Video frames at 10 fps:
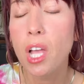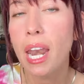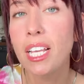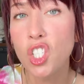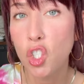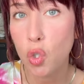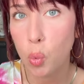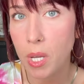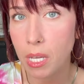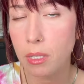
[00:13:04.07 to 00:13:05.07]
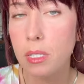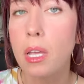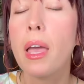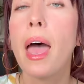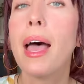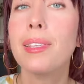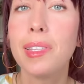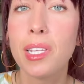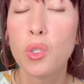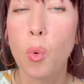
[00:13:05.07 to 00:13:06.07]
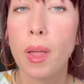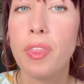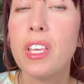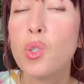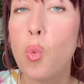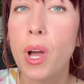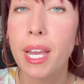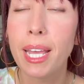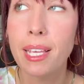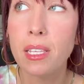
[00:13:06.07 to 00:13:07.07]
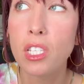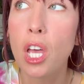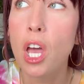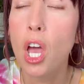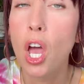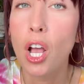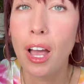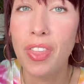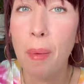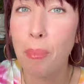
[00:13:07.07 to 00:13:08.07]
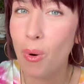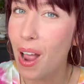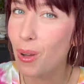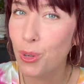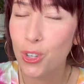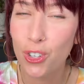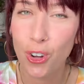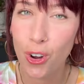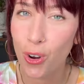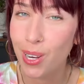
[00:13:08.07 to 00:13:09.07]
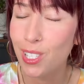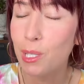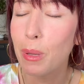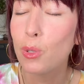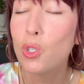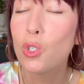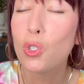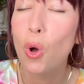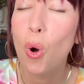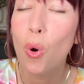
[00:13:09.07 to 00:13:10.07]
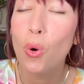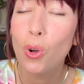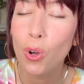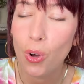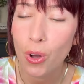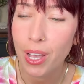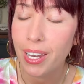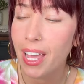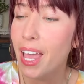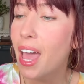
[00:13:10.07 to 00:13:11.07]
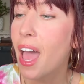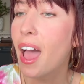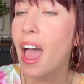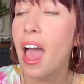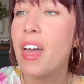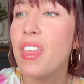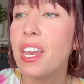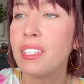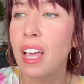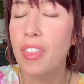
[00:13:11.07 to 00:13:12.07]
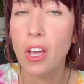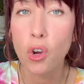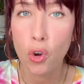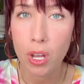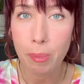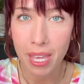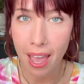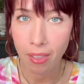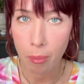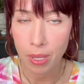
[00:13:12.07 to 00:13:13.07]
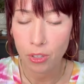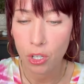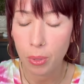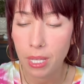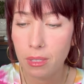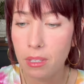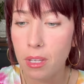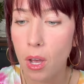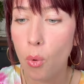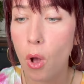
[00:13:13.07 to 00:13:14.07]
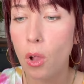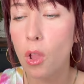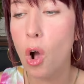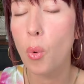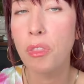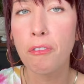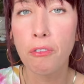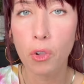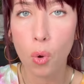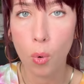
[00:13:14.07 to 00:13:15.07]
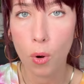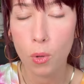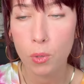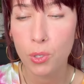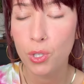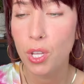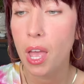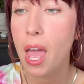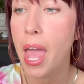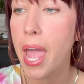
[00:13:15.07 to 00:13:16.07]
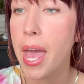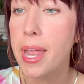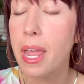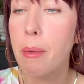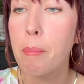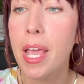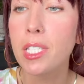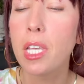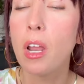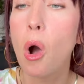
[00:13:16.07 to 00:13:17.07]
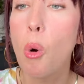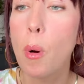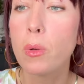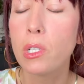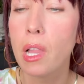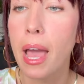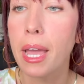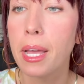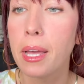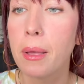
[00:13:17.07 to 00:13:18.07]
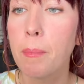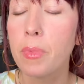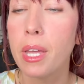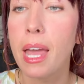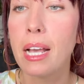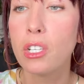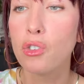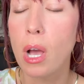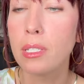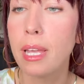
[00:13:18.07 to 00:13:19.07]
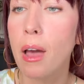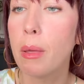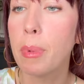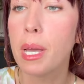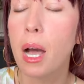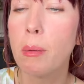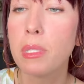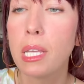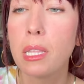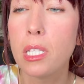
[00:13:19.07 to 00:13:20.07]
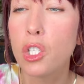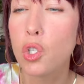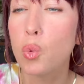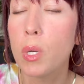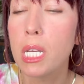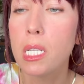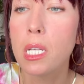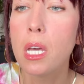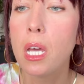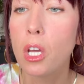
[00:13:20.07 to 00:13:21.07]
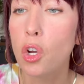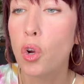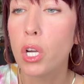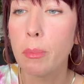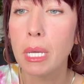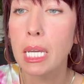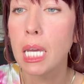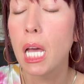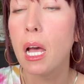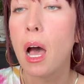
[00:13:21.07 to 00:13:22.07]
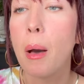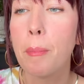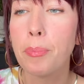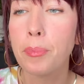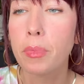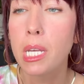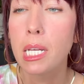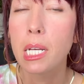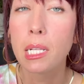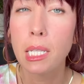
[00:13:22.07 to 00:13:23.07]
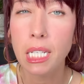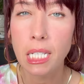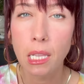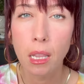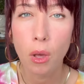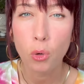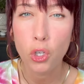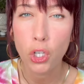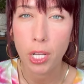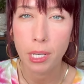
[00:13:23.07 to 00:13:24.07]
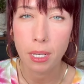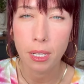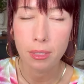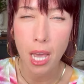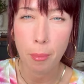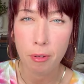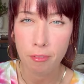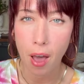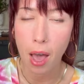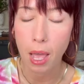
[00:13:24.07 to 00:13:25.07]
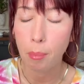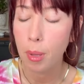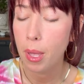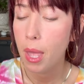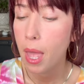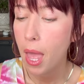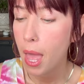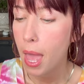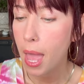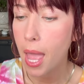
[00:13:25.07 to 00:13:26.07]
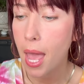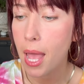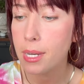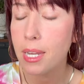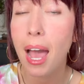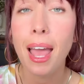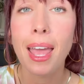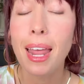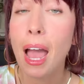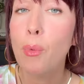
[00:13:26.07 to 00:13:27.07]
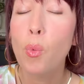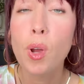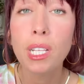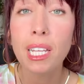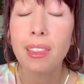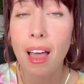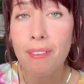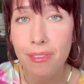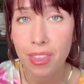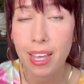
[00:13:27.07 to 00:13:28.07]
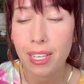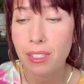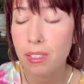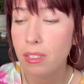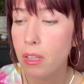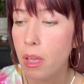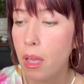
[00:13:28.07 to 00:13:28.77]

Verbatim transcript: not as sweet as this one. This one is got that brown sugar and it smells so good. And then it's got that creamy element to it along with the florals. And it makes it almost like, and as it dries down, it becomes like this sweet, creamy, um, clean lotion type of vibe. And, and I really love this.